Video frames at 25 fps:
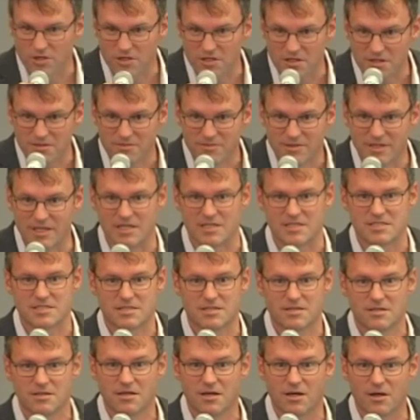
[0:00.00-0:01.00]
Work?
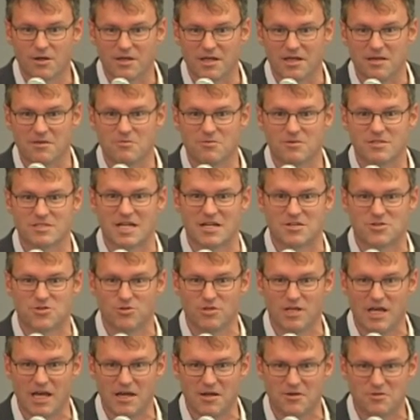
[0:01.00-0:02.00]
Yes. Okay. Is that
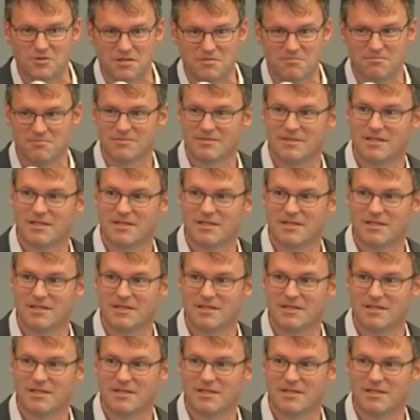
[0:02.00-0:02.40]
too loud?